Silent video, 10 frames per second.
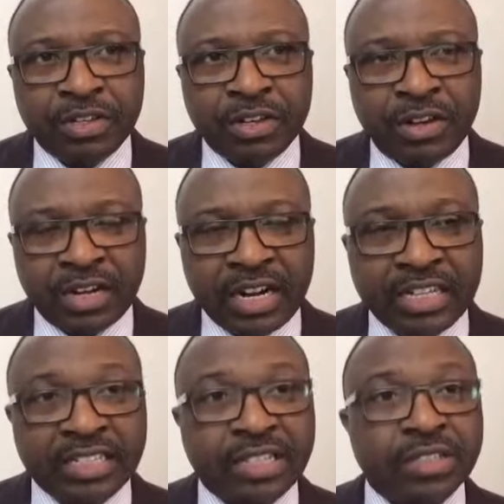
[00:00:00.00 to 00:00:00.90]

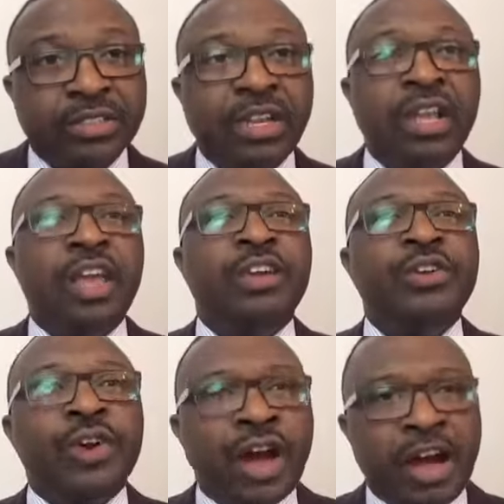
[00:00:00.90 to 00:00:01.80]
organization.
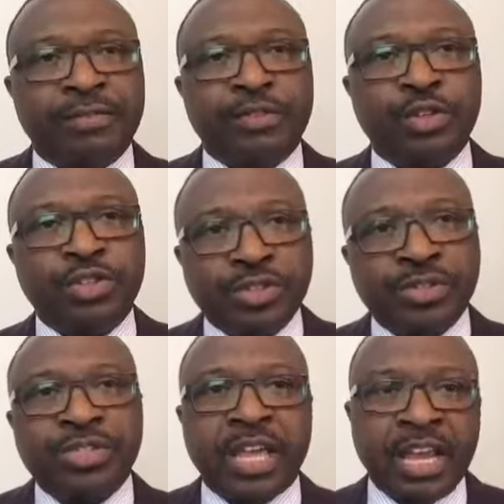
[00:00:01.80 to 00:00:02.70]
You have to
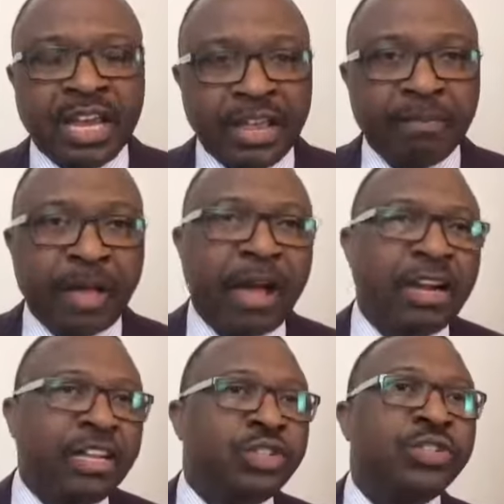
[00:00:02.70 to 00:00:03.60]
choose a name. And
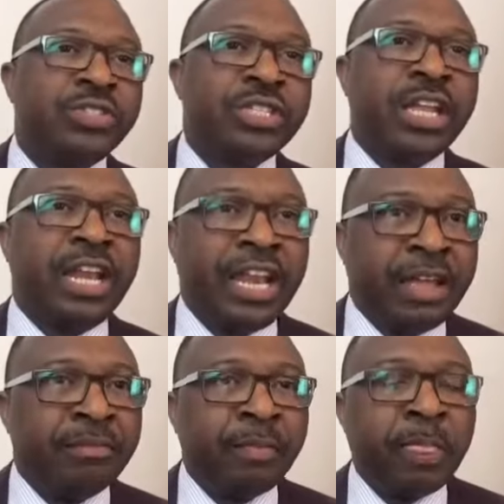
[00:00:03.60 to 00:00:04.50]
in choosing a
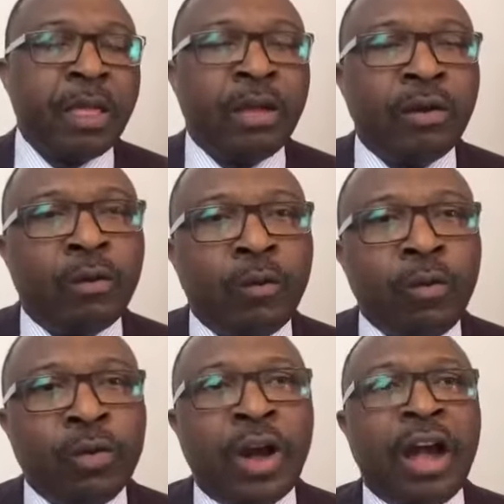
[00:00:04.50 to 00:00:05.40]
name,
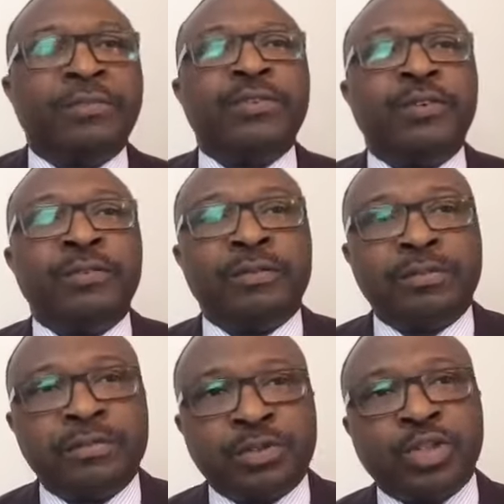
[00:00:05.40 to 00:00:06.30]
you have to
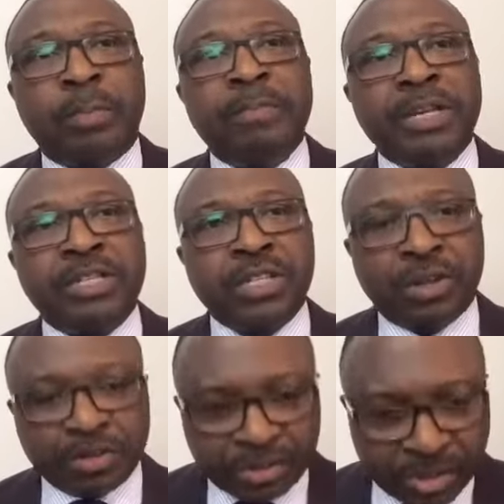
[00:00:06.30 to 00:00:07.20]
submit
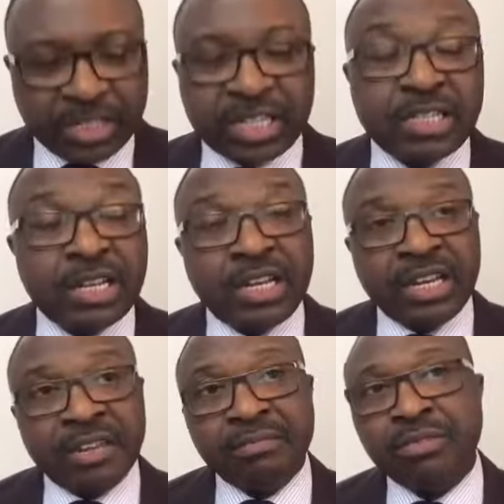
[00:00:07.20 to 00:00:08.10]
your suggested
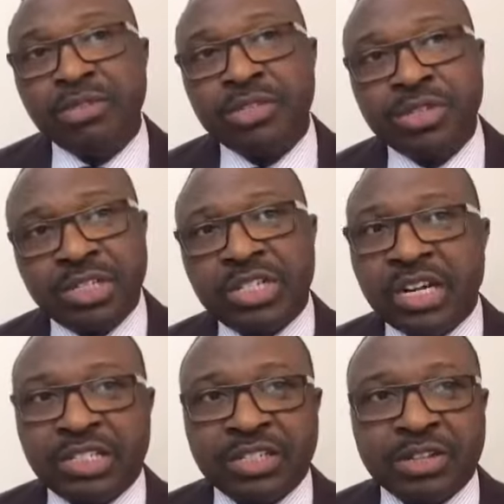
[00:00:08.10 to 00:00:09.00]
name to the
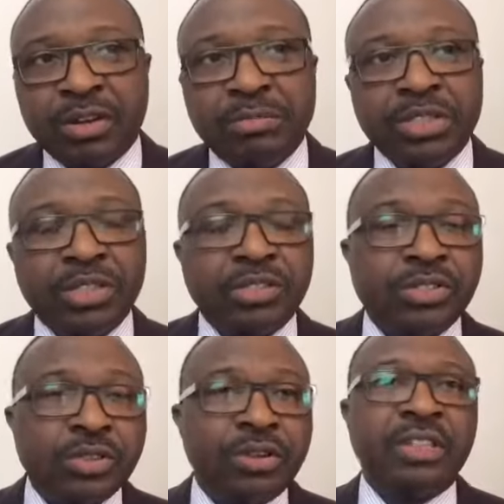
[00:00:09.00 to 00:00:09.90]
Charities Commission
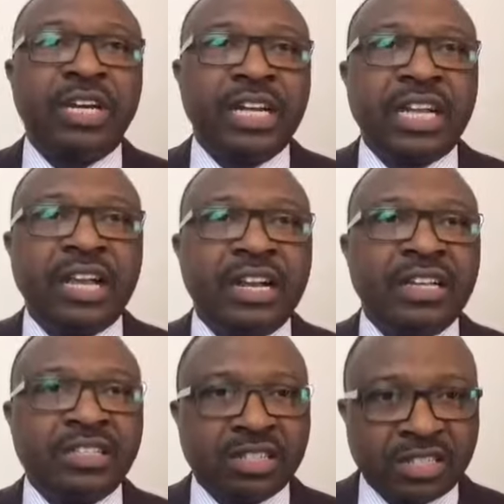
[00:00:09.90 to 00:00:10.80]
so that they can
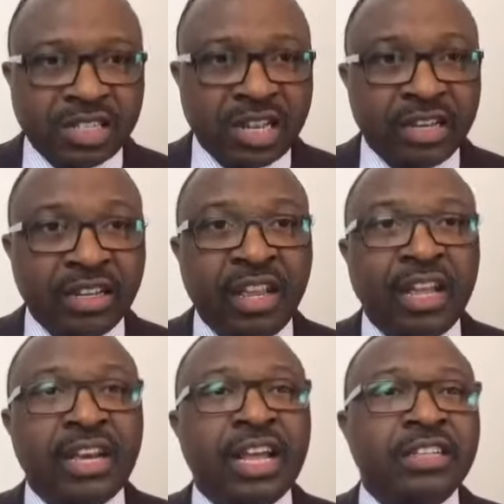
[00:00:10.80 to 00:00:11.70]
ascertain
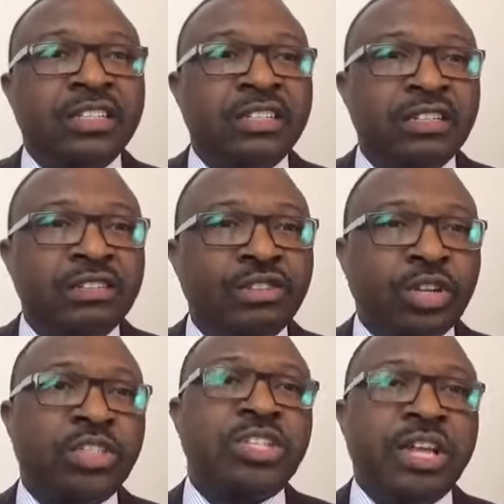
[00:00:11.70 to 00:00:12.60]
that
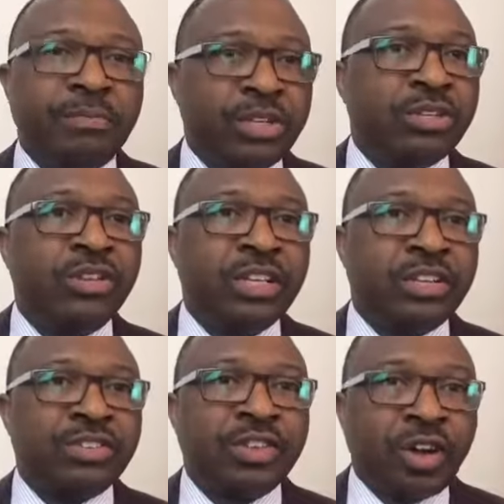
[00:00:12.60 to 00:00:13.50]
such name
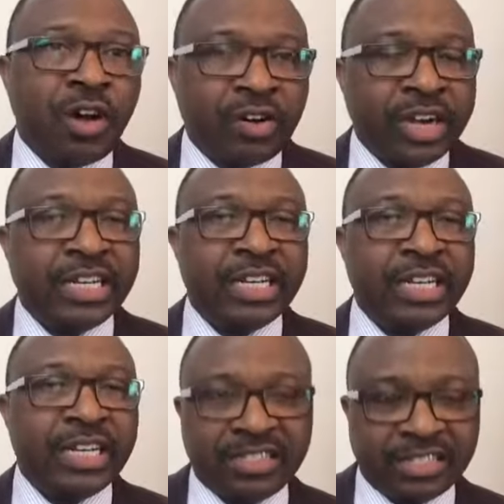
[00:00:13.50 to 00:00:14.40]
is not already in
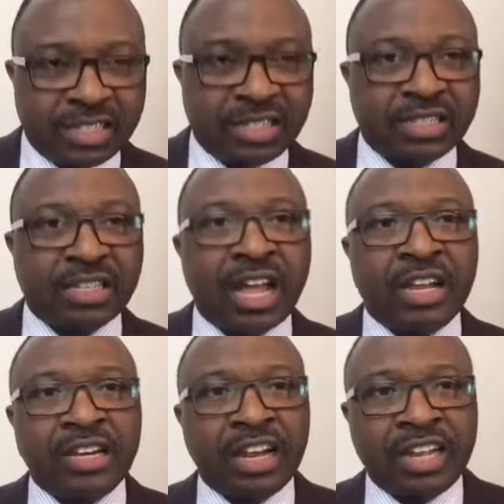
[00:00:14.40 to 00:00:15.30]
existence, and